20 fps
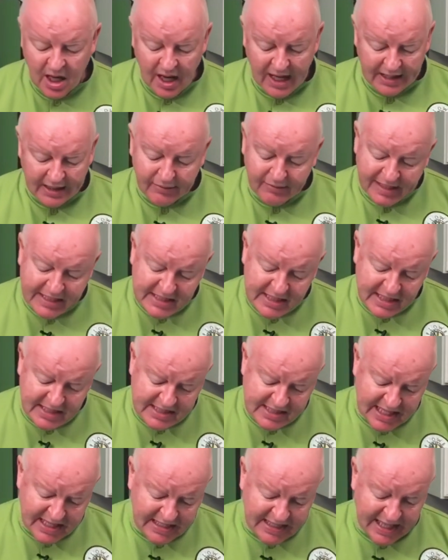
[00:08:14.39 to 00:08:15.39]
And the reason I
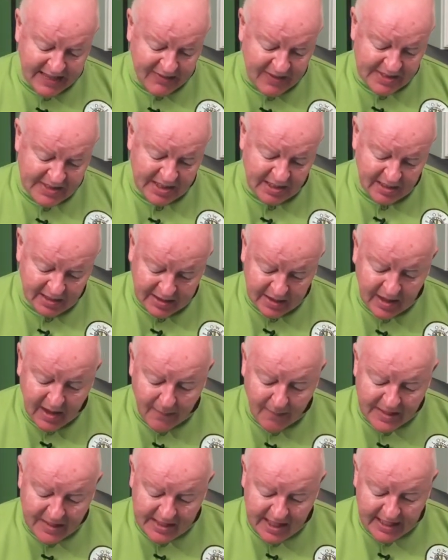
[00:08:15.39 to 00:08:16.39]
say that, there's a lot of
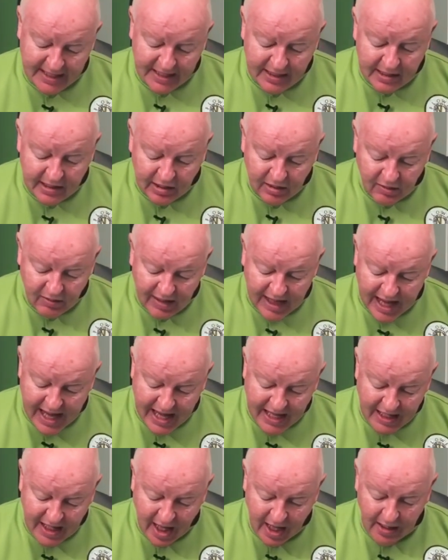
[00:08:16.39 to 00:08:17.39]
companies, like in the
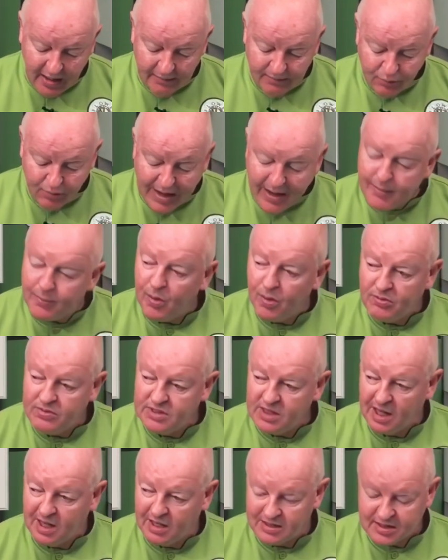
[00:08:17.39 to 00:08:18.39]
UK, Rainbow
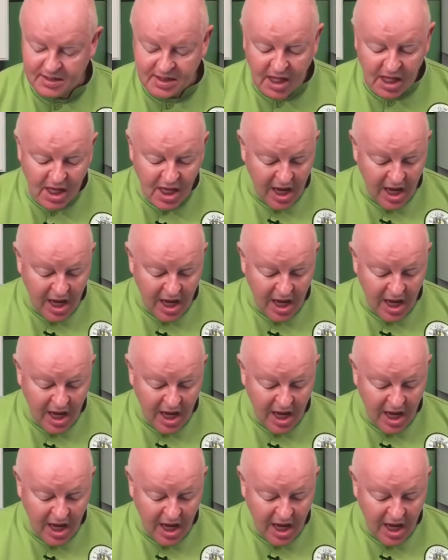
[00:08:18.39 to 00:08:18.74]
Dust,